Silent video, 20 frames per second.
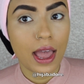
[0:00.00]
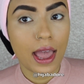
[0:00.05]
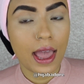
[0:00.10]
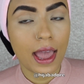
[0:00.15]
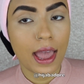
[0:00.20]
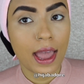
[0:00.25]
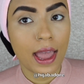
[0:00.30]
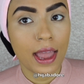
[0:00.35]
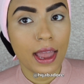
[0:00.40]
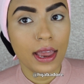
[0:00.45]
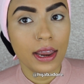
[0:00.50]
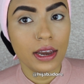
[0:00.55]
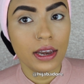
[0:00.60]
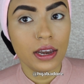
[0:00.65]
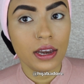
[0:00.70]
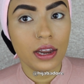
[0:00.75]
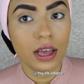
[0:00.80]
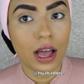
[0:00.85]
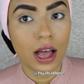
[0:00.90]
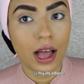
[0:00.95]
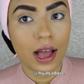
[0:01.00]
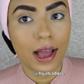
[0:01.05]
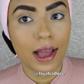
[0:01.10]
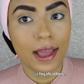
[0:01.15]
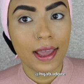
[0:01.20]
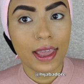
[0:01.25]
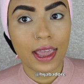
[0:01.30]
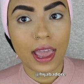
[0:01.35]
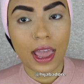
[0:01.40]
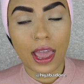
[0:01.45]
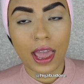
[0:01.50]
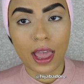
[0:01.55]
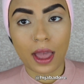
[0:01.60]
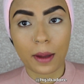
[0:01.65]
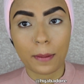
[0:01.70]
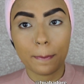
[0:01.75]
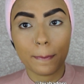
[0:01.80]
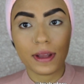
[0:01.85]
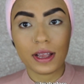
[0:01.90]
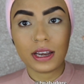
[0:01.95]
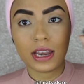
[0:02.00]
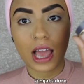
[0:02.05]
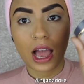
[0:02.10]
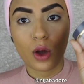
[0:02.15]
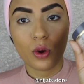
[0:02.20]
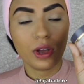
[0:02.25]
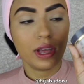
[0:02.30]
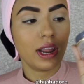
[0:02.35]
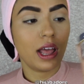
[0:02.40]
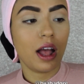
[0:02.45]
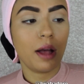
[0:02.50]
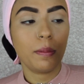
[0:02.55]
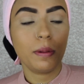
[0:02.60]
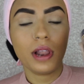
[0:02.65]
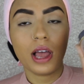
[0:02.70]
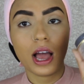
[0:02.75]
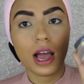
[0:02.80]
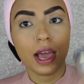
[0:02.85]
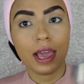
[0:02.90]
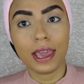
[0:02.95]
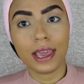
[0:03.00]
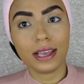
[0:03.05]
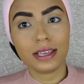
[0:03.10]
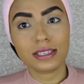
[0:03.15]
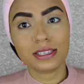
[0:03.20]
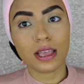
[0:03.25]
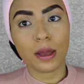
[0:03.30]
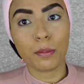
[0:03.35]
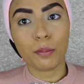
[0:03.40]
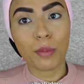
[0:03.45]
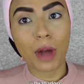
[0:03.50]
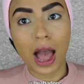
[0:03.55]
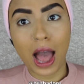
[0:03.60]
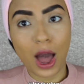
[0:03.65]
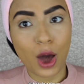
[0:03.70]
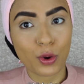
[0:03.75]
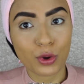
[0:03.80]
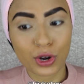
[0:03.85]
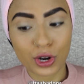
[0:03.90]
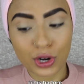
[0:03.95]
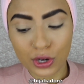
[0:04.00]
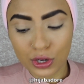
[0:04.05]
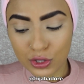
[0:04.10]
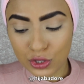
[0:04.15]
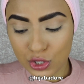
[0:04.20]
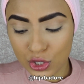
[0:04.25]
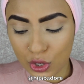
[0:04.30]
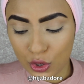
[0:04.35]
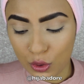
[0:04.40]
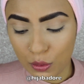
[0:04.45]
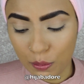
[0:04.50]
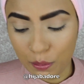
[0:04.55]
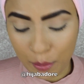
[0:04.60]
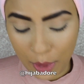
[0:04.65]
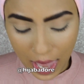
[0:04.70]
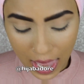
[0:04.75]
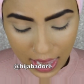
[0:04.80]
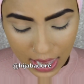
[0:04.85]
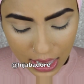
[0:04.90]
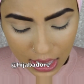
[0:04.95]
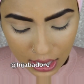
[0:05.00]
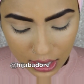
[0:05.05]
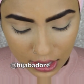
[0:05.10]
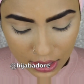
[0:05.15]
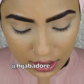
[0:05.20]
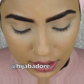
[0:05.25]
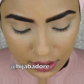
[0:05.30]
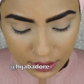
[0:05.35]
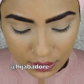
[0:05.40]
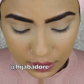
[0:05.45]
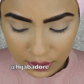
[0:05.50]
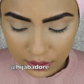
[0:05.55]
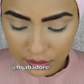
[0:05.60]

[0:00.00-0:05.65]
And I am now gonna apply some powder to bake.